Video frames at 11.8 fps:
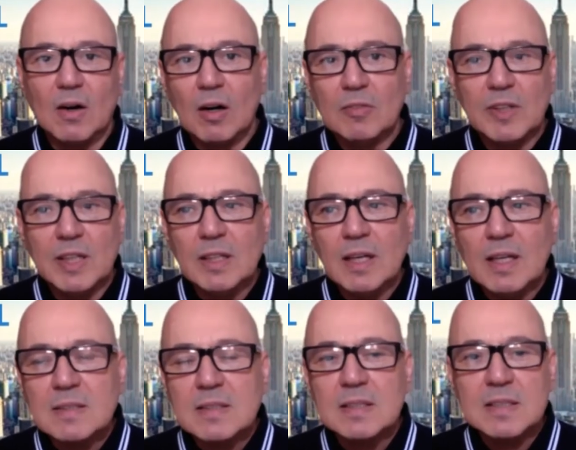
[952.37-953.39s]
of
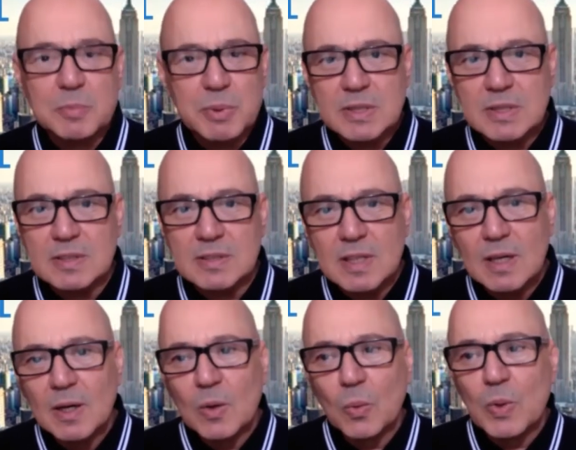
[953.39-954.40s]
enhancing his business
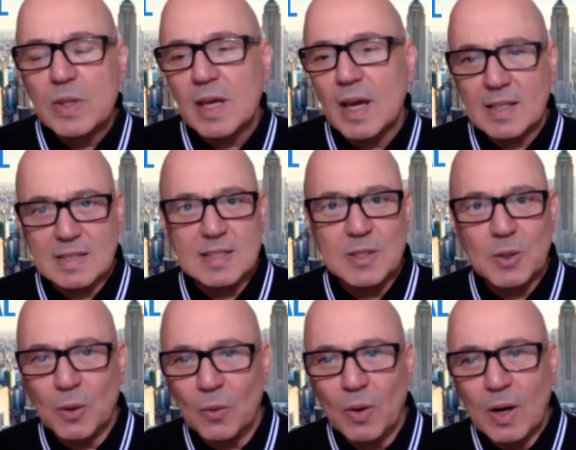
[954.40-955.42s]
with
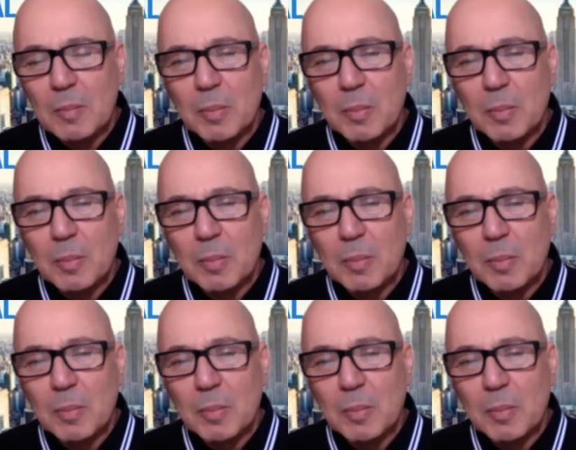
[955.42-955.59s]
SEO.